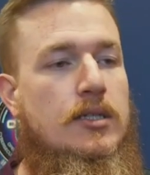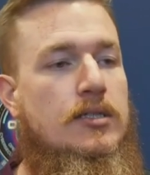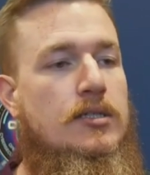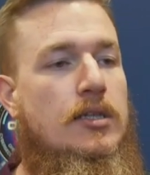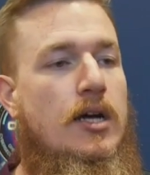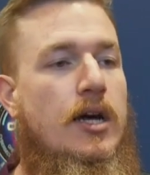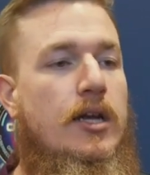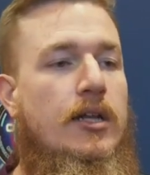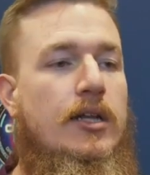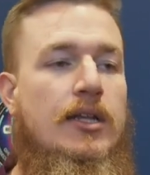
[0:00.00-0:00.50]
It's
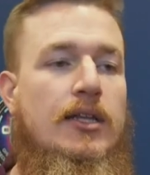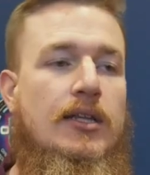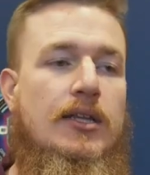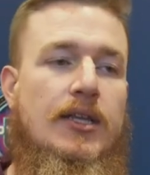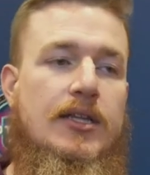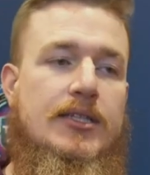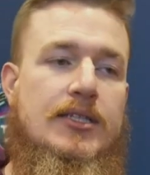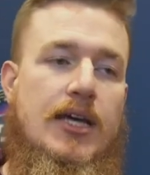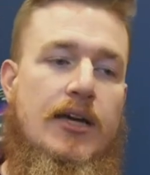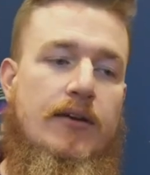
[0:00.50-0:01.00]
not,
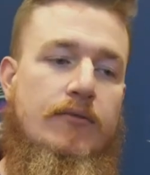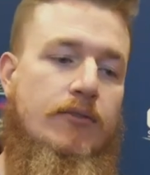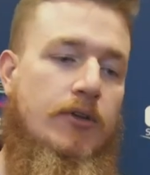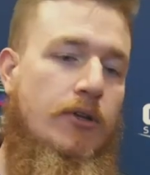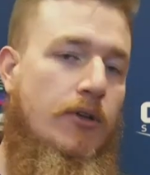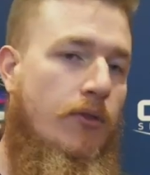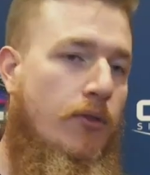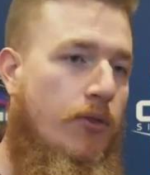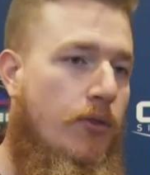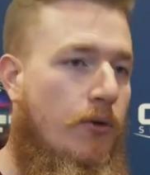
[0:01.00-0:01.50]
let's have
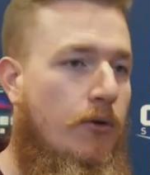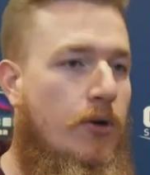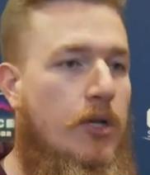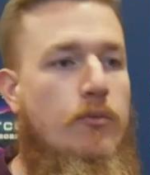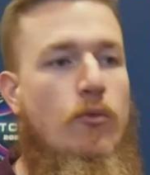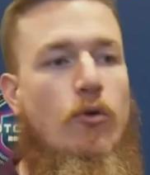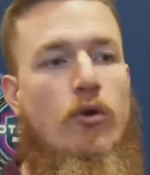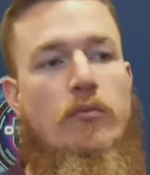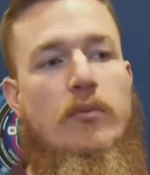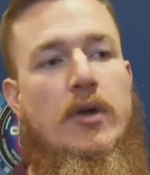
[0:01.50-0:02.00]

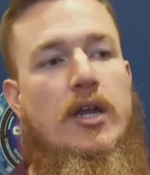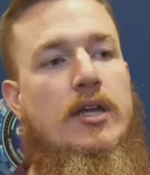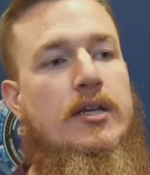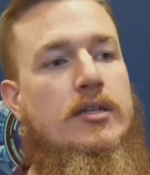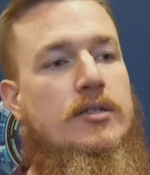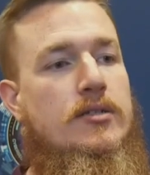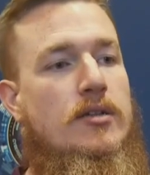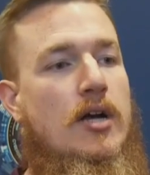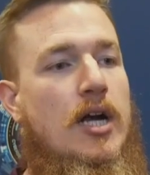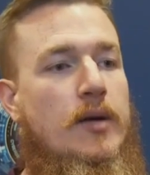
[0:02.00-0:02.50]
30 more
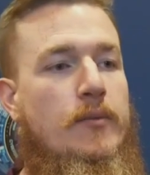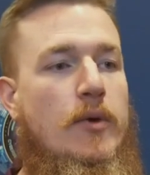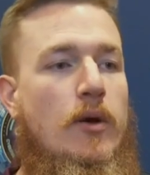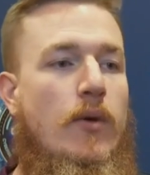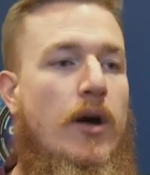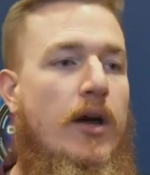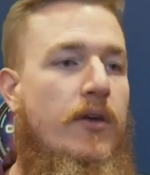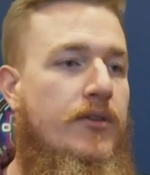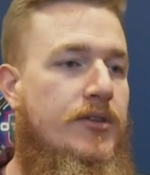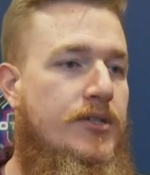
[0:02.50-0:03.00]
meetings to talk
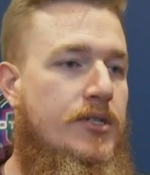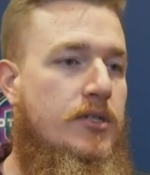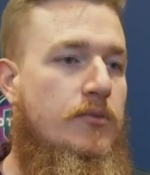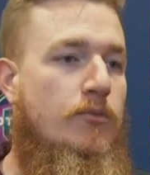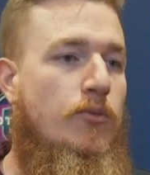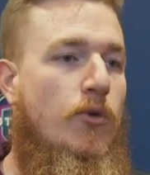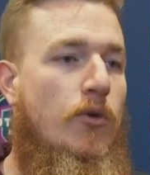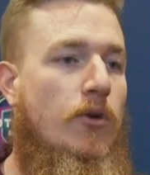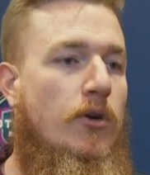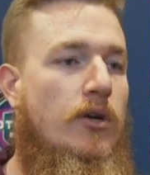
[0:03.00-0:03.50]
about why this is
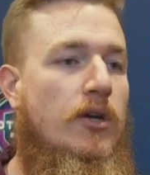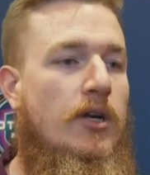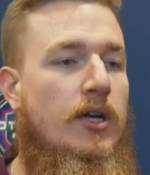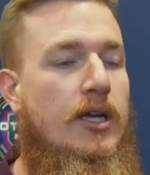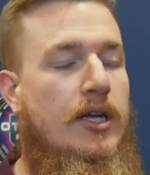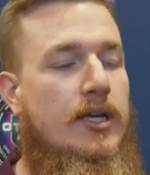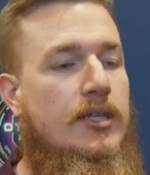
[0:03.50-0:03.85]
important.